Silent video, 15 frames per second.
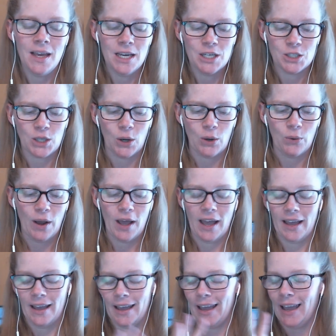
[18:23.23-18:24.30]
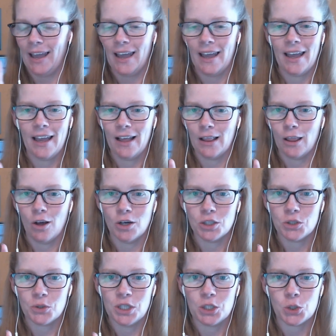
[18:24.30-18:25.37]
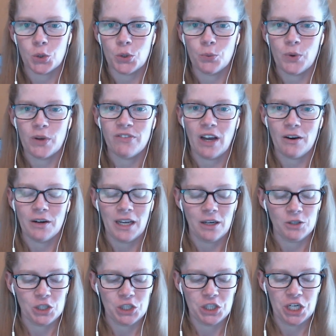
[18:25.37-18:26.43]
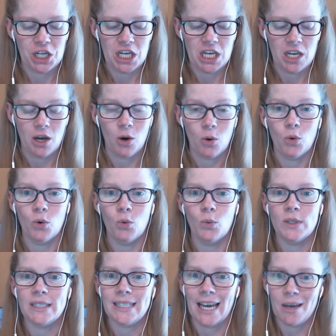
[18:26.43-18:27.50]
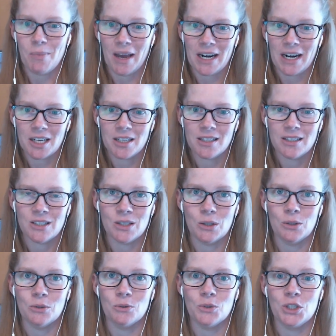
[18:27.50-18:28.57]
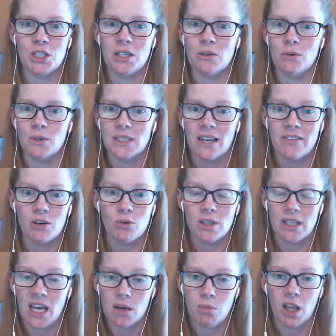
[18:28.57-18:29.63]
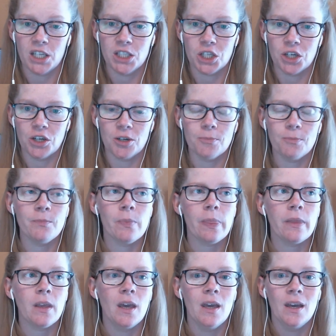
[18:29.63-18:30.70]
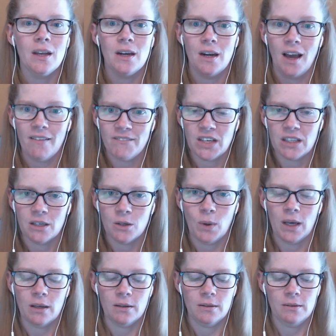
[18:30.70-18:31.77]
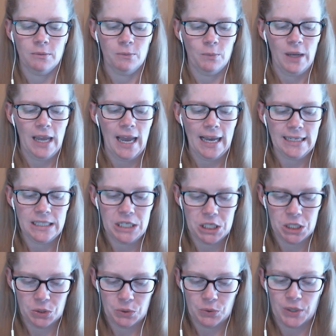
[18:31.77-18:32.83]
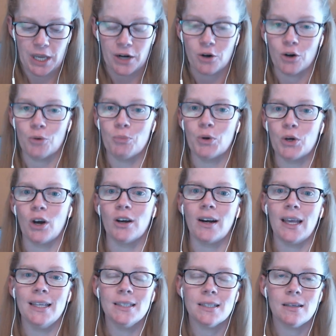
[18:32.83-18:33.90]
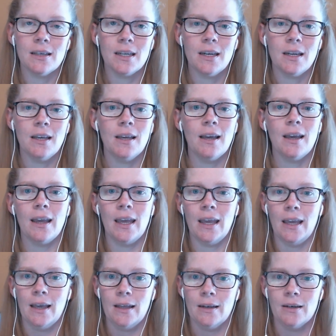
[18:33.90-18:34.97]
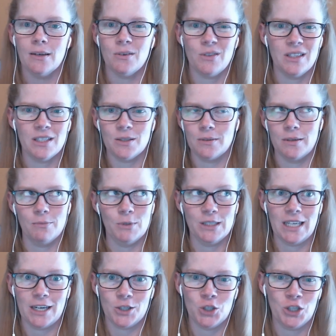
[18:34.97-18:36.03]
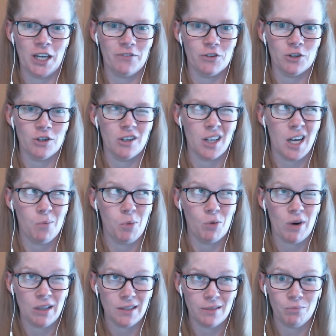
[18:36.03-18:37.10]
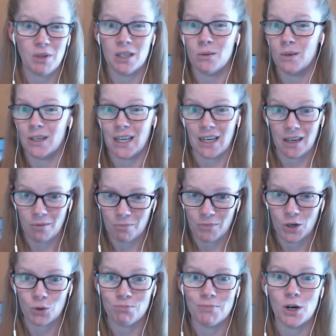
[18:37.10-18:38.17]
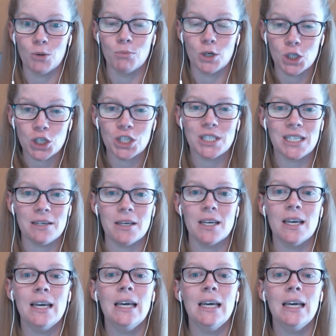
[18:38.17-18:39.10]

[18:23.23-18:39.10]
So, long story short, we found out she was diabetic. So she was having really high blood sugar, not feeling well. We had to get her put on insulin. And this was actually after a couple rounds of blood work and an emergency